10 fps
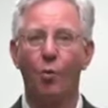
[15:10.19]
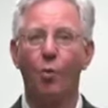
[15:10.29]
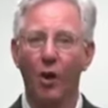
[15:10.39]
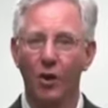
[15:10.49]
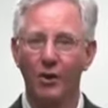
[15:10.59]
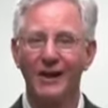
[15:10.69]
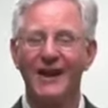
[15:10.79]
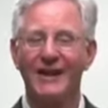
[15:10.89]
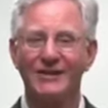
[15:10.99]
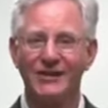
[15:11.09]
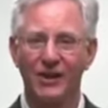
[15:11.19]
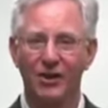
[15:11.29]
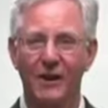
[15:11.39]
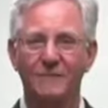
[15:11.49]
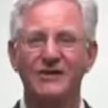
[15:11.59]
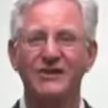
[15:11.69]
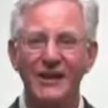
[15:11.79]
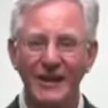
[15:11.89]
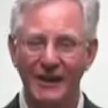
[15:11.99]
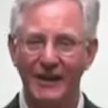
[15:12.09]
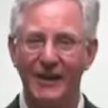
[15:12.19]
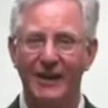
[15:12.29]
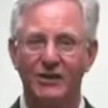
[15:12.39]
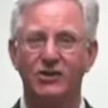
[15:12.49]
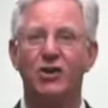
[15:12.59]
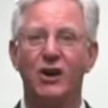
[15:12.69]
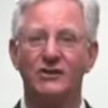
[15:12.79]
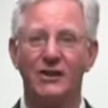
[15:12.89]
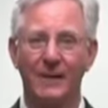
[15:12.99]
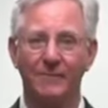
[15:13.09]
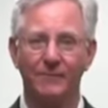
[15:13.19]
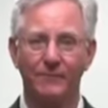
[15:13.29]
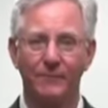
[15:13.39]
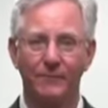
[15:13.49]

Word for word: a word considered obscene in Shaw's time.